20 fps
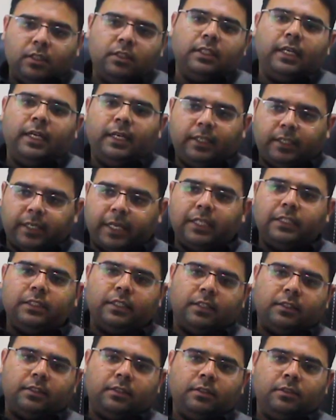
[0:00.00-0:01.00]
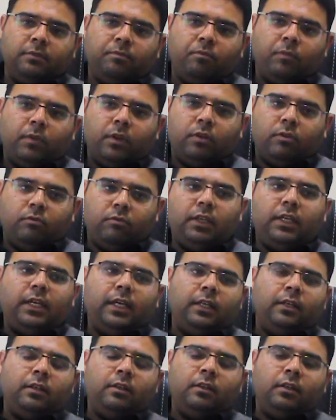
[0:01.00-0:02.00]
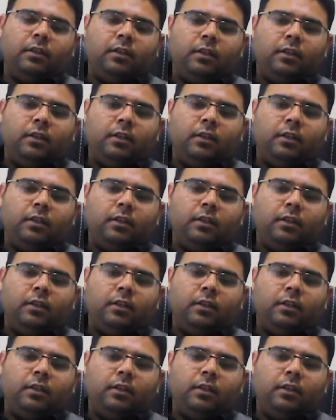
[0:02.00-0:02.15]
design tells us. We can